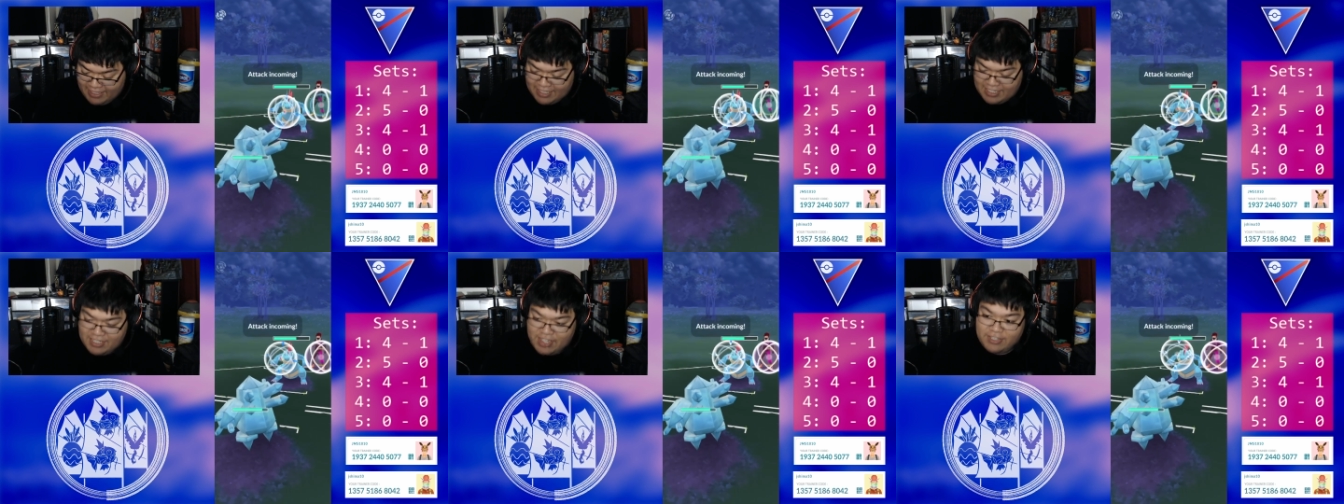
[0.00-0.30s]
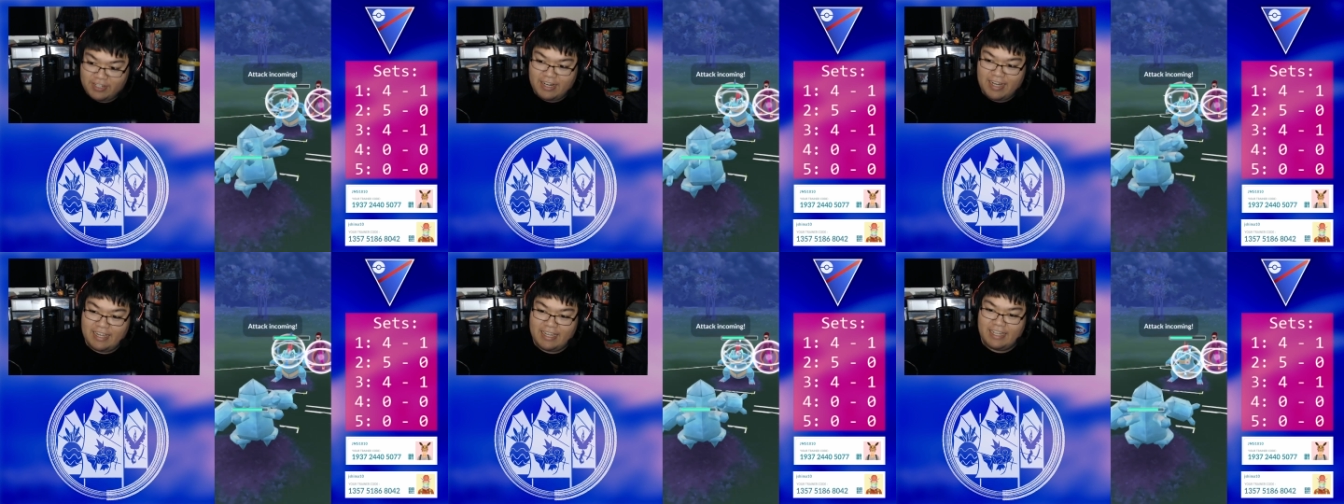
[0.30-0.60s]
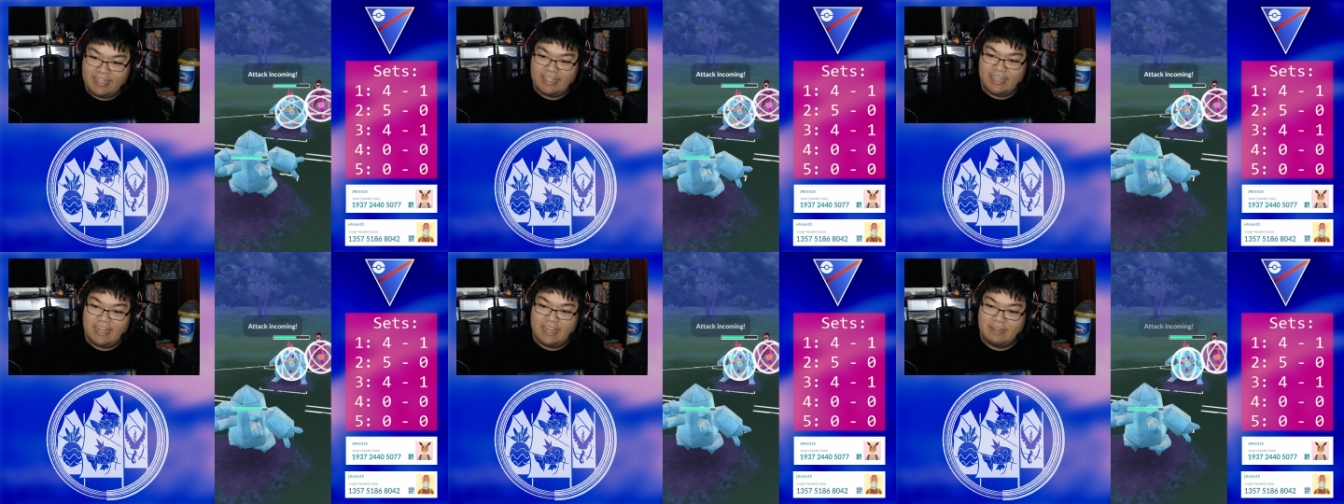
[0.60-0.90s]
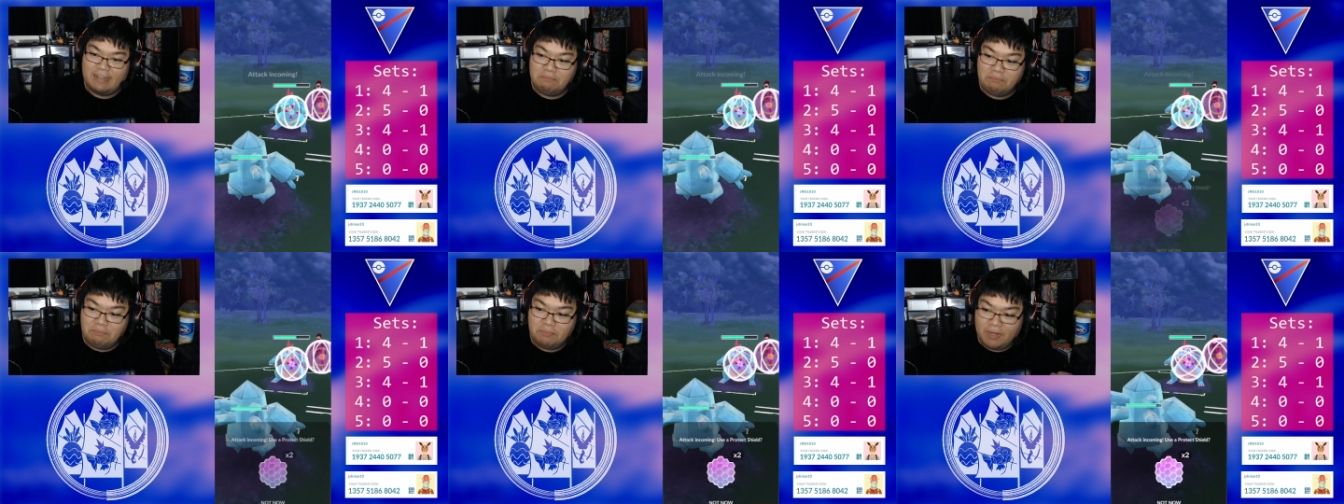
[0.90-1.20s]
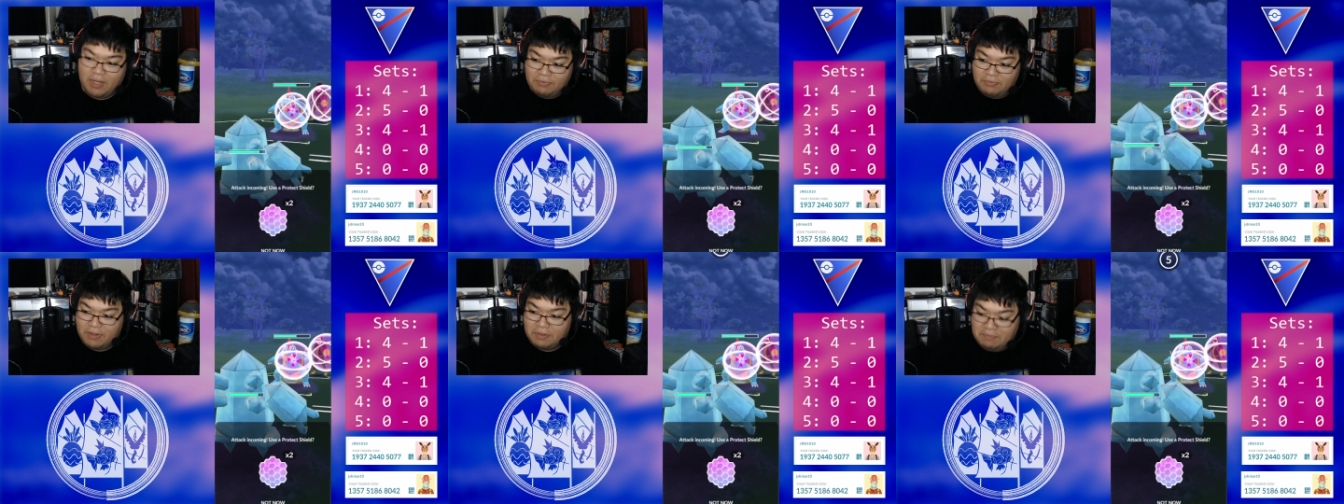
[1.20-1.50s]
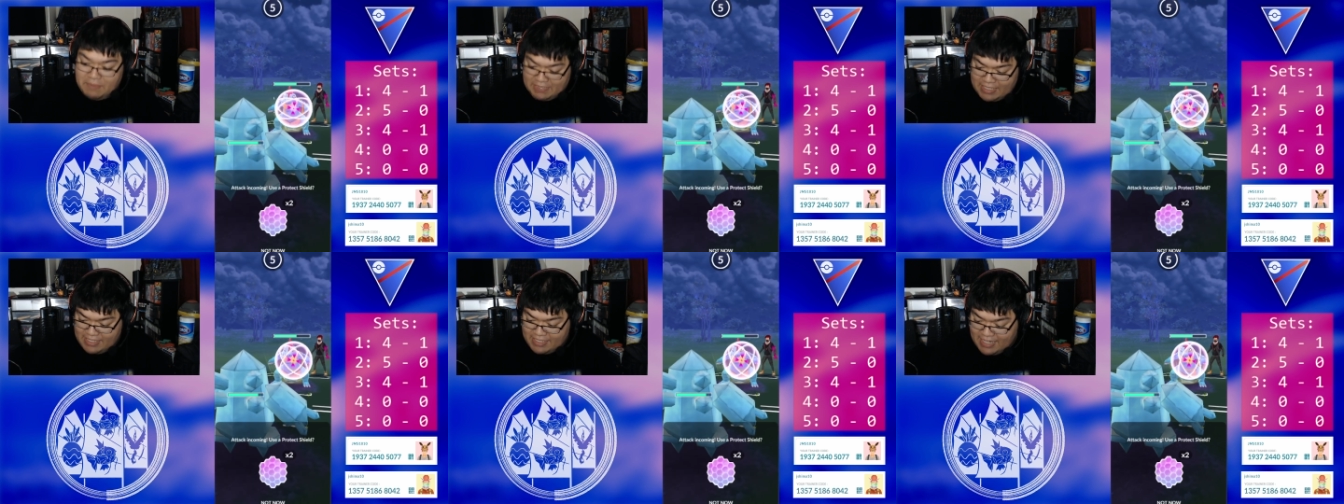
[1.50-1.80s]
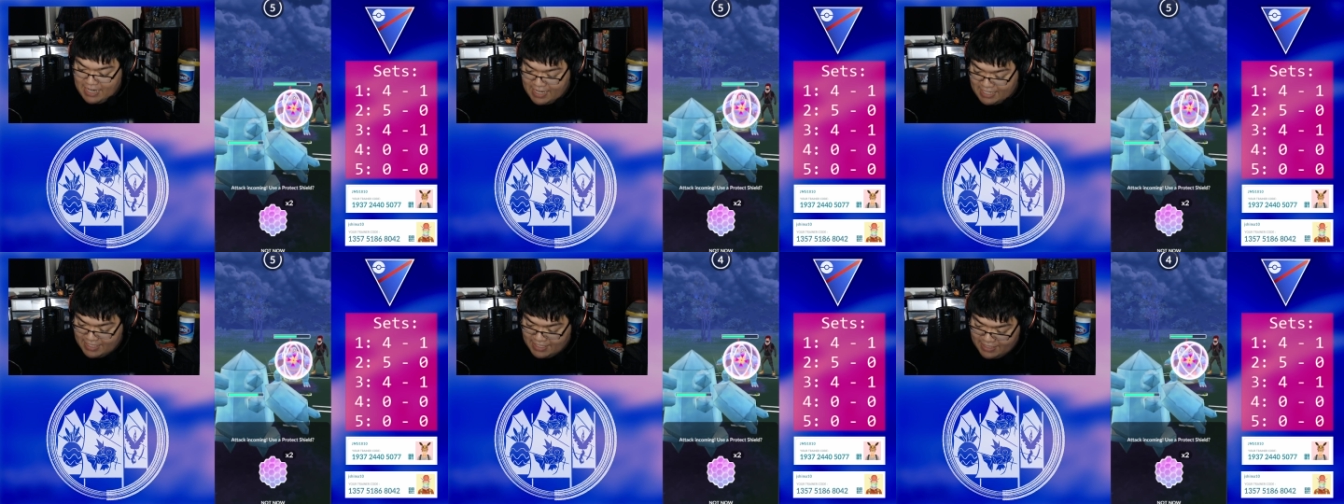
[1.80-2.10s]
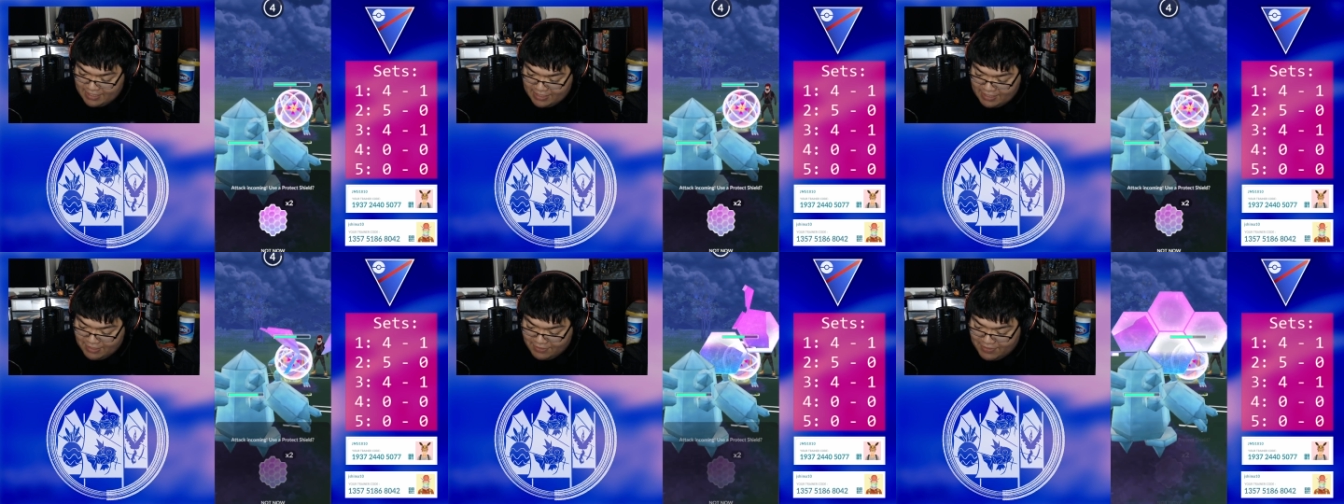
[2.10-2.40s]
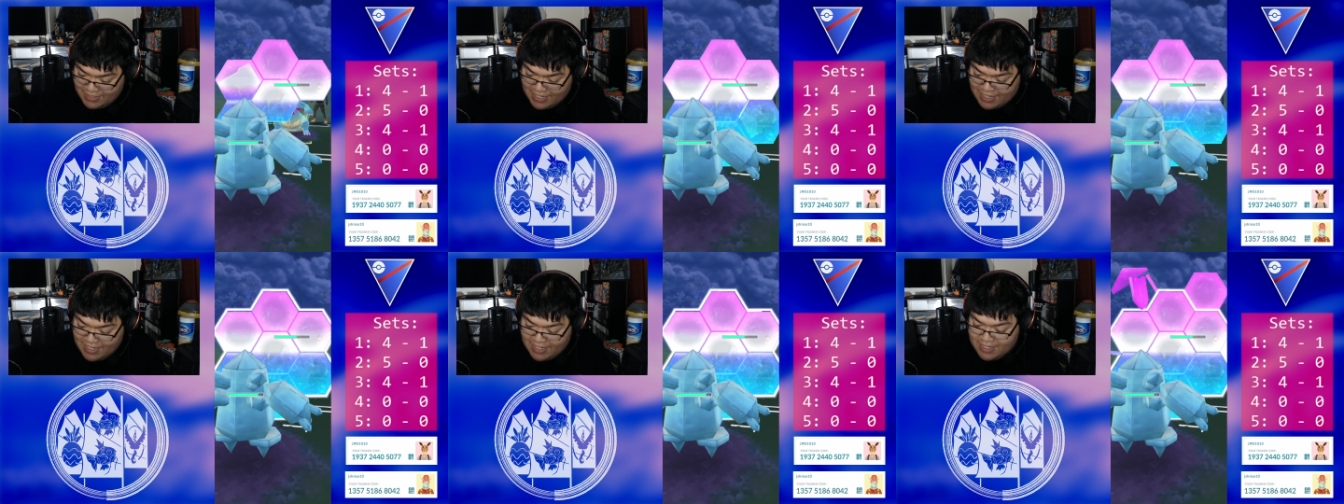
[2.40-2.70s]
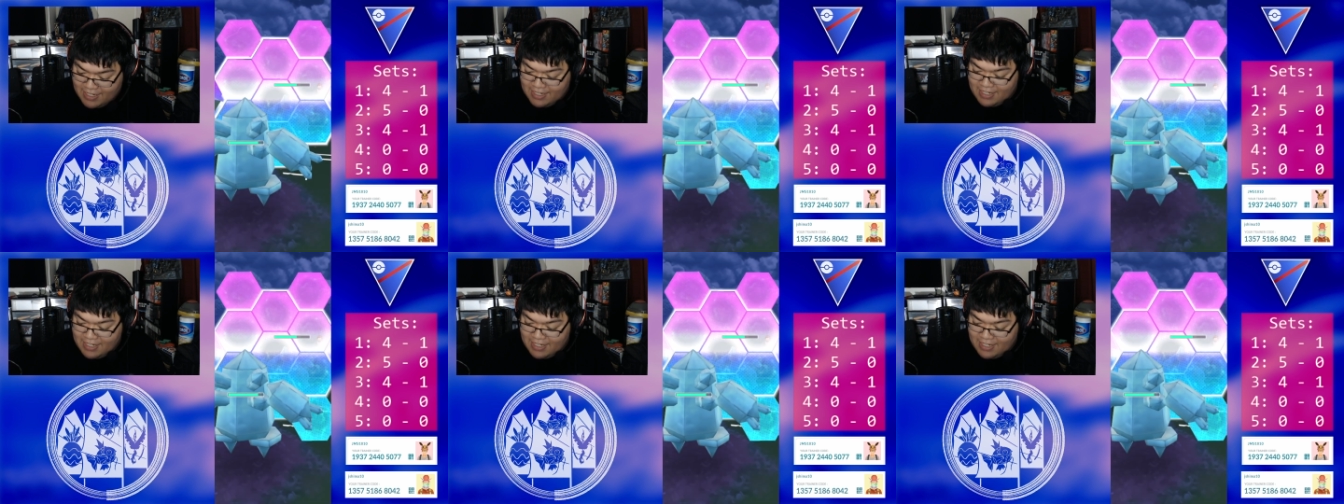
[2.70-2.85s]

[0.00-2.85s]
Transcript: let's try and like buff up its stats a little bit.